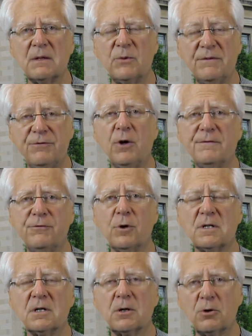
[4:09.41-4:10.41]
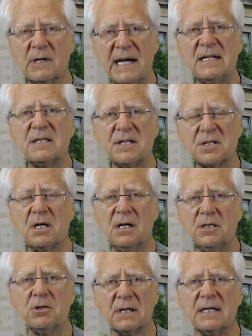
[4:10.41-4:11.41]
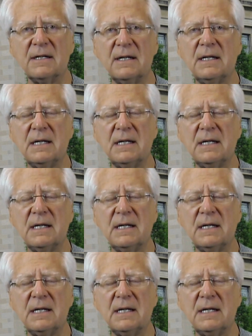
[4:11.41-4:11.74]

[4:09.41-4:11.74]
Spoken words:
We fought for to create this country.